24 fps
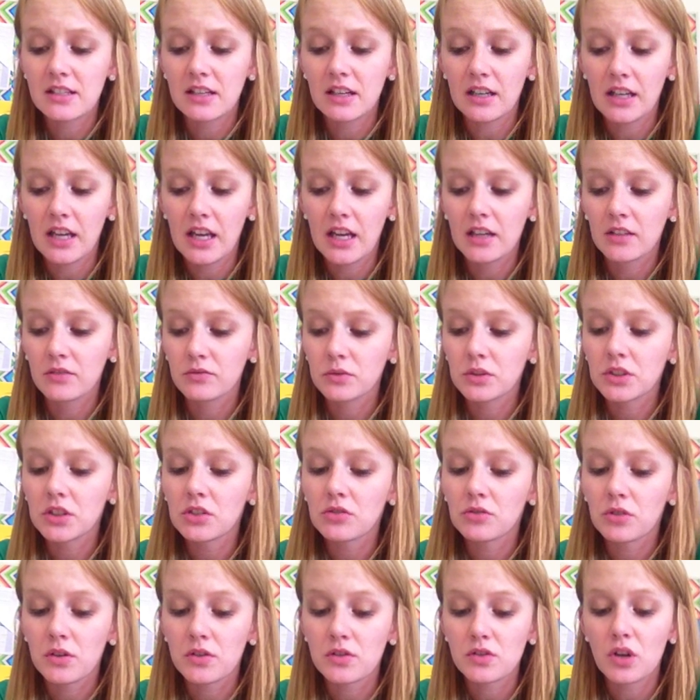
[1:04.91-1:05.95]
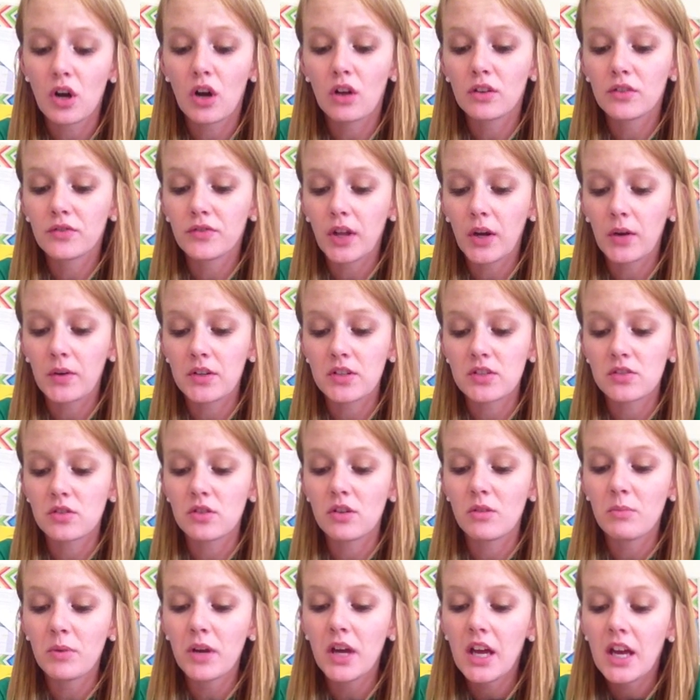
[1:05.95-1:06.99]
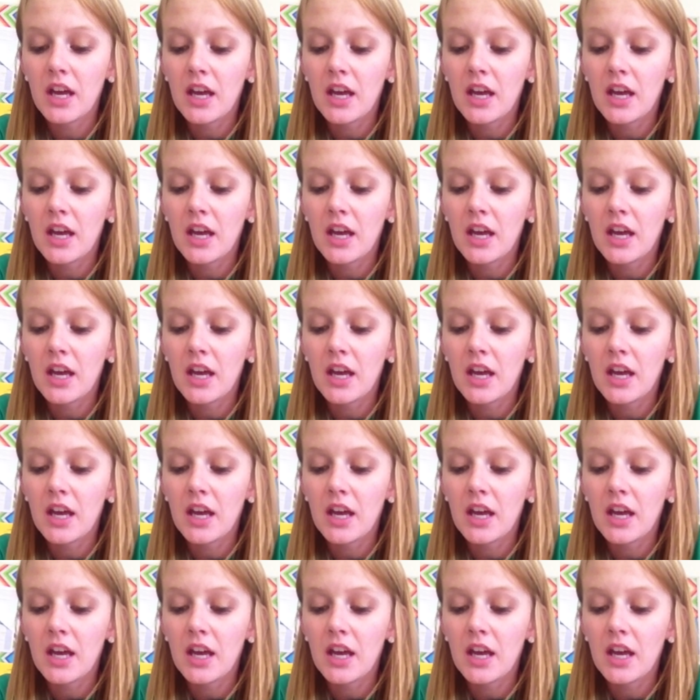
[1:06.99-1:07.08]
and a can of really gross cauliflower soup,